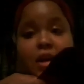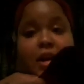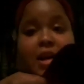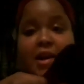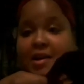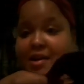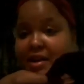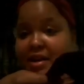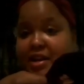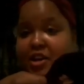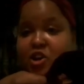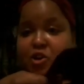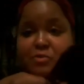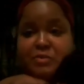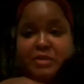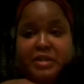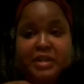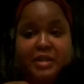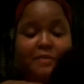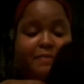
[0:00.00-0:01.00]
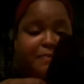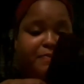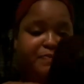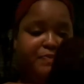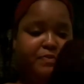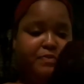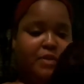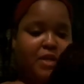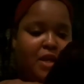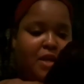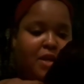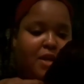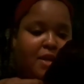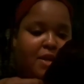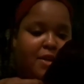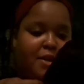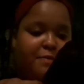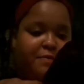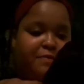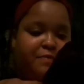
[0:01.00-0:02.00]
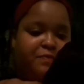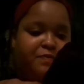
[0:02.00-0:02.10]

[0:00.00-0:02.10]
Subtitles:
I can't help that.